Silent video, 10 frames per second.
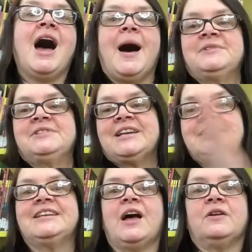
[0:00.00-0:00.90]

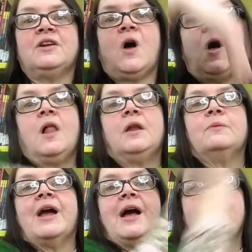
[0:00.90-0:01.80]
Upside down and all
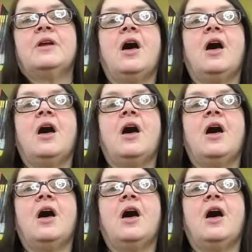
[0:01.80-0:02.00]
around,